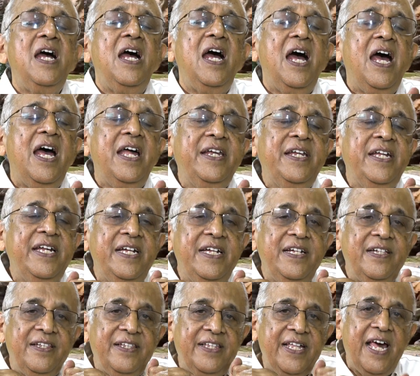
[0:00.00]
and he
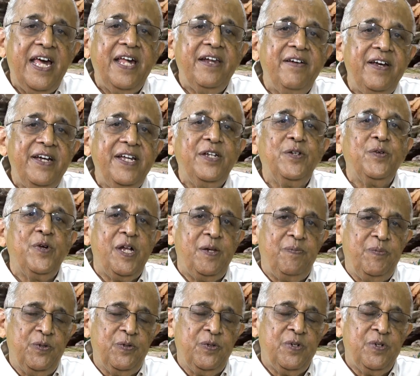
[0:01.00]
is there ready to help you.